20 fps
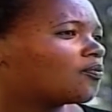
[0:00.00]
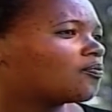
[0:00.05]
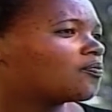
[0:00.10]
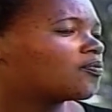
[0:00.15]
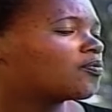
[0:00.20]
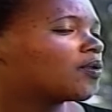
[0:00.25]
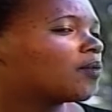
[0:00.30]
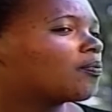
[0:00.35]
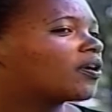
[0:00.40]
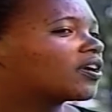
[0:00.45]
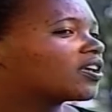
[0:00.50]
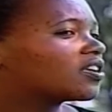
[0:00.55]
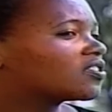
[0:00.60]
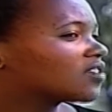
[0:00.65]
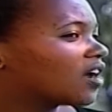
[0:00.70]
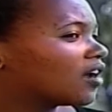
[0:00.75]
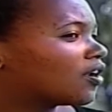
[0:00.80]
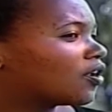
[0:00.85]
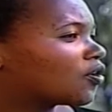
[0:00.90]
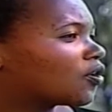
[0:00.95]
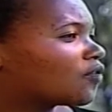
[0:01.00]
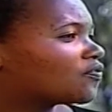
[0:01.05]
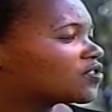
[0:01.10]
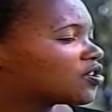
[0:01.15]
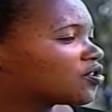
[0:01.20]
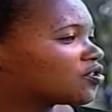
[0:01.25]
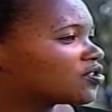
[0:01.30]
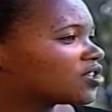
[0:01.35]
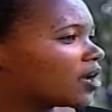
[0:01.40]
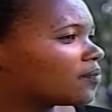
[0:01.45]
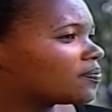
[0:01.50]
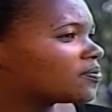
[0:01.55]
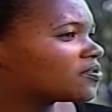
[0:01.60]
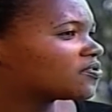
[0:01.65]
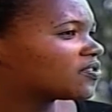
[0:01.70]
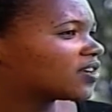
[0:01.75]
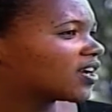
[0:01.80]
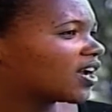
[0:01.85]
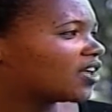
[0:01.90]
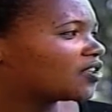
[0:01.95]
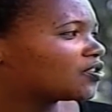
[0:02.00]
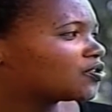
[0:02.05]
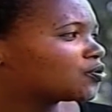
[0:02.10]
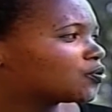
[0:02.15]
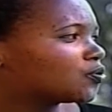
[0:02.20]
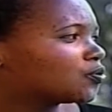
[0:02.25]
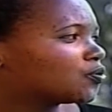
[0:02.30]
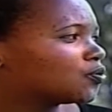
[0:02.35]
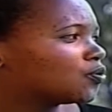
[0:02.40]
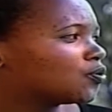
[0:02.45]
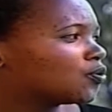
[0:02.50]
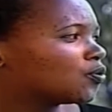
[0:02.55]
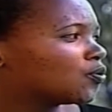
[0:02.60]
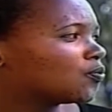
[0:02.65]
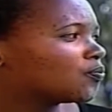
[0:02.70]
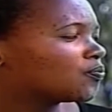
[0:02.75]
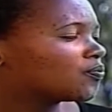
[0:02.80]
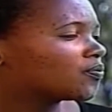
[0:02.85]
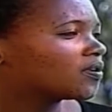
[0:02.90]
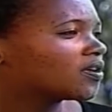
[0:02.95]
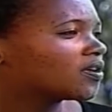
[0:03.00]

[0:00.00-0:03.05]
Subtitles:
we're breaking a lot of stereotypes in regards to